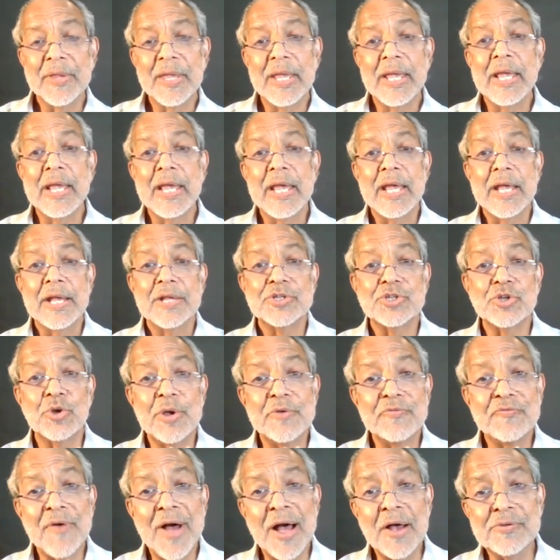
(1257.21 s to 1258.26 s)
problems.
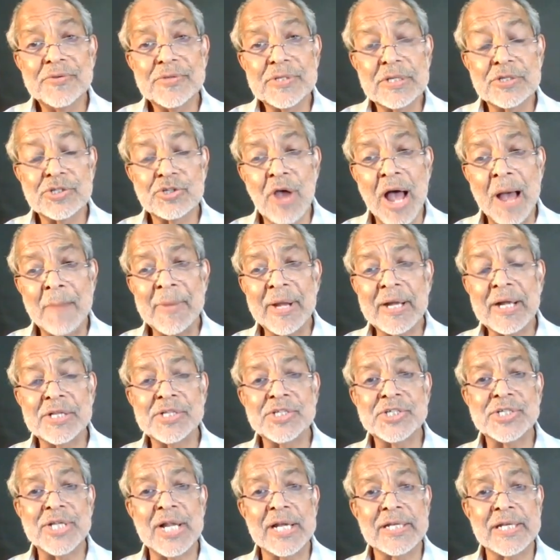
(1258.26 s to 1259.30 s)
So if I was, so I'm a
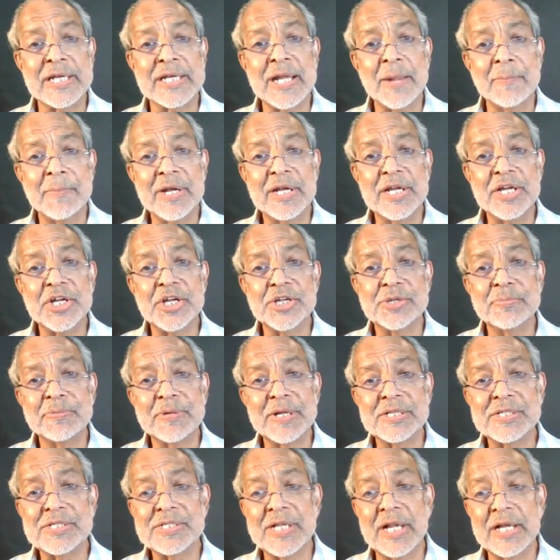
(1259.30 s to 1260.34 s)
consultant. I'm a
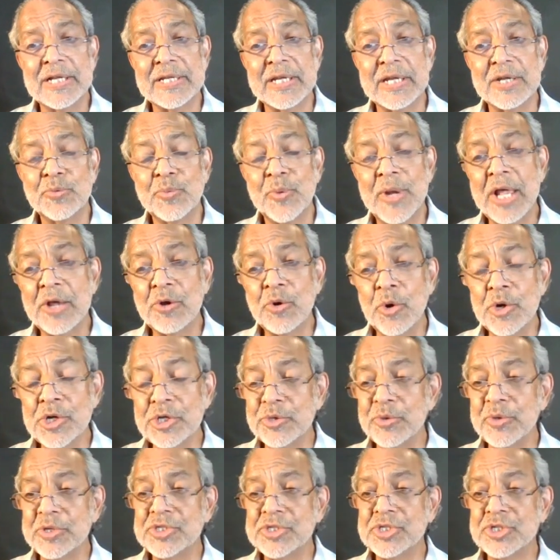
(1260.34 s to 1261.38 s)
leadership consultant. When I go
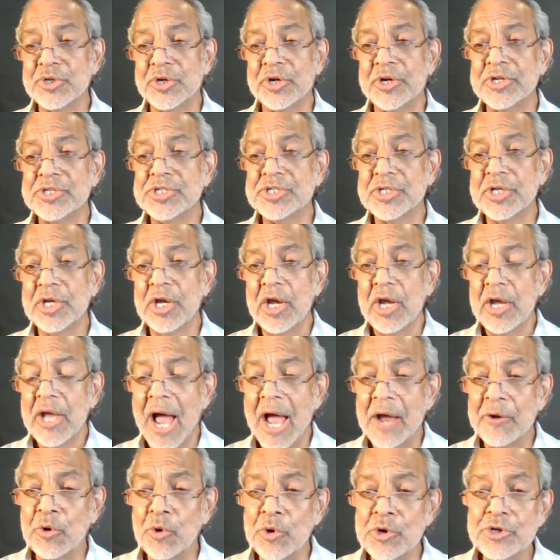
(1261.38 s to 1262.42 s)
into a church,
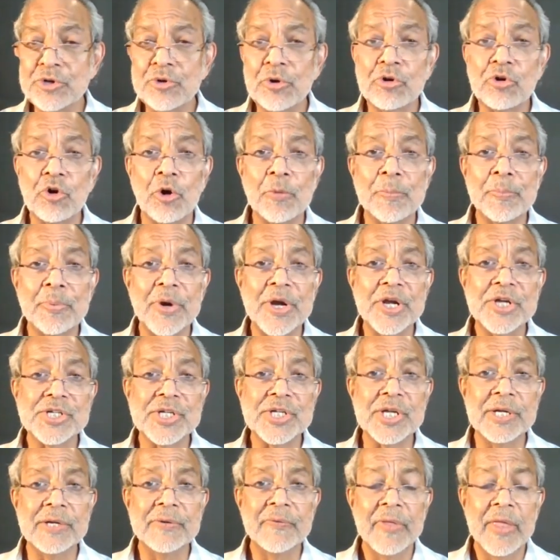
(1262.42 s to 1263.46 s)
I go into a
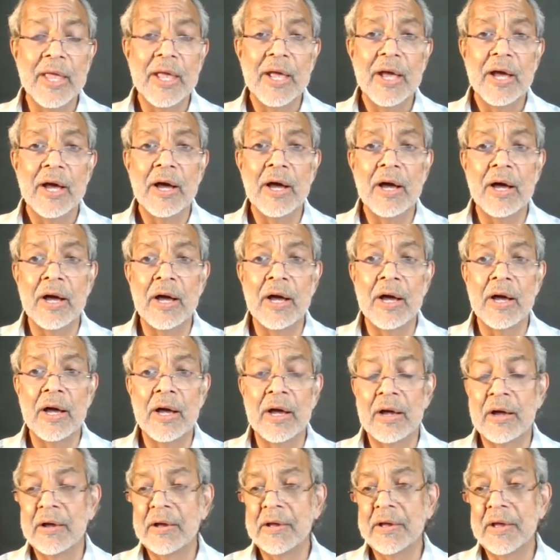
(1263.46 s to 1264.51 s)
corporation.
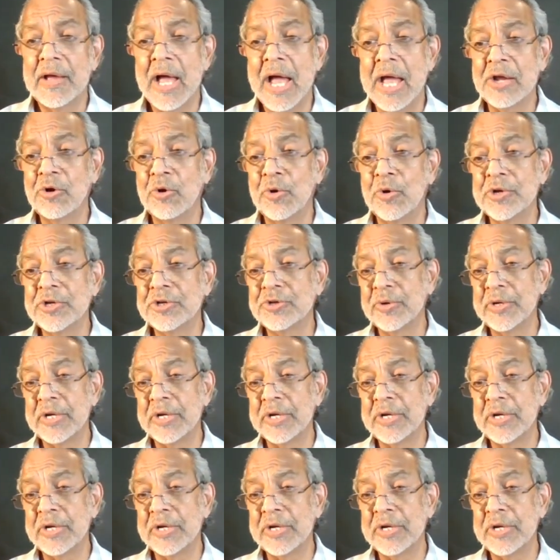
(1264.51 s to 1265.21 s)
Uh, I go